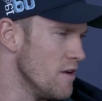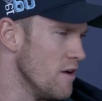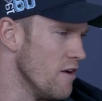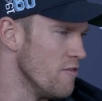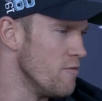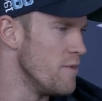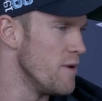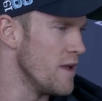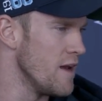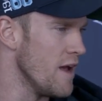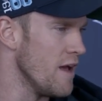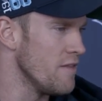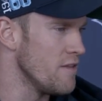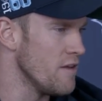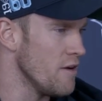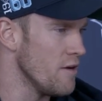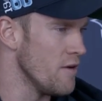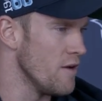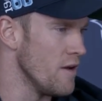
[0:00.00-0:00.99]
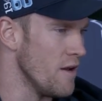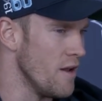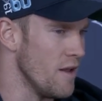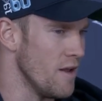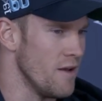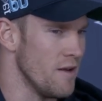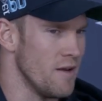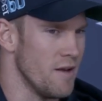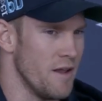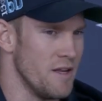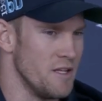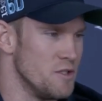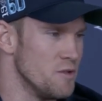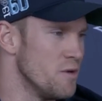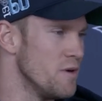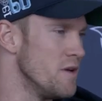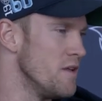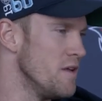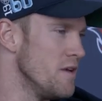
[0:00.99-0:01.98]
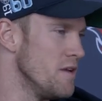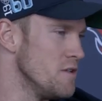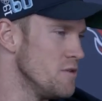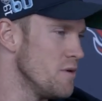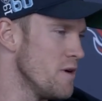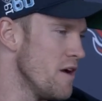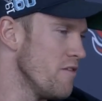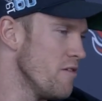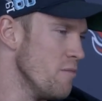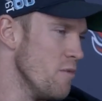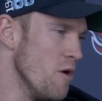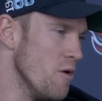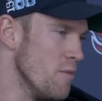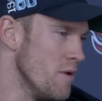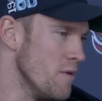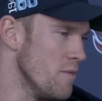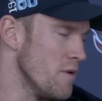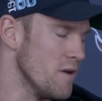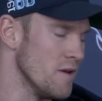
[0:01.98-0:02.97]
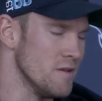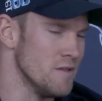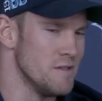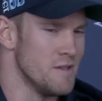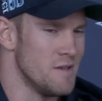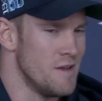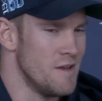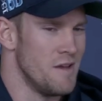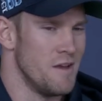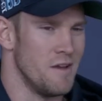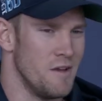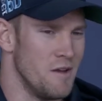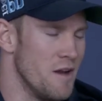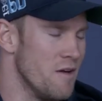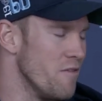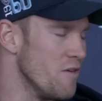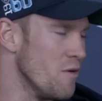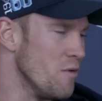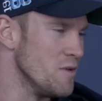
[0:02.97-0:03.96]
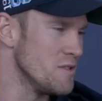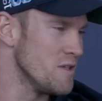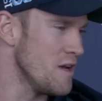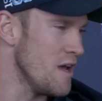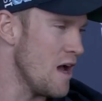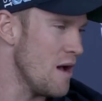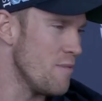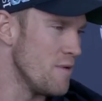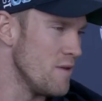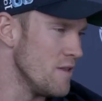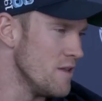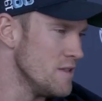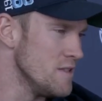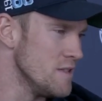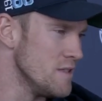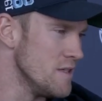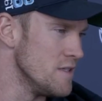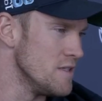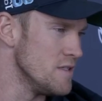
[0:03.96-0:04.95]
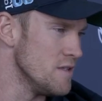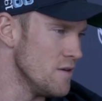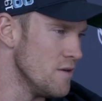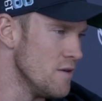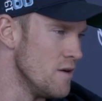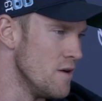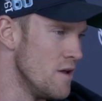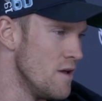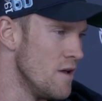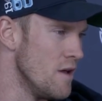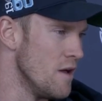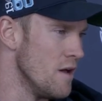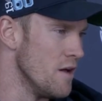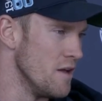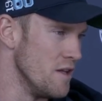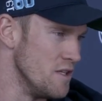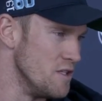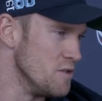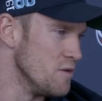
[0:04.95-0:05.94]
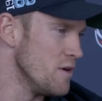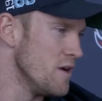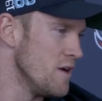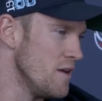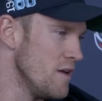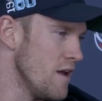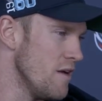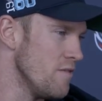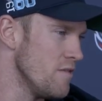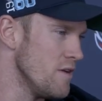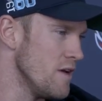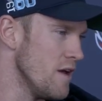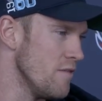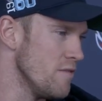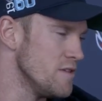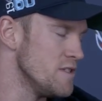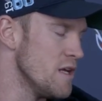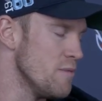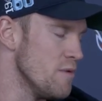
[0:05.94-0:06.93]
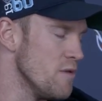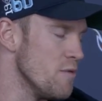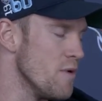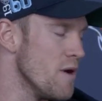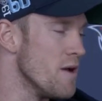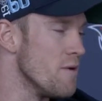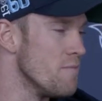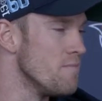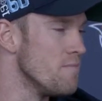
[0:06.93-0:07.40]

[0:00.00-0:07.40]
of being out there and, and enjoy enjoy every moment because you never know what's going to happen in this league. So uh, enjoy it every every step of the way.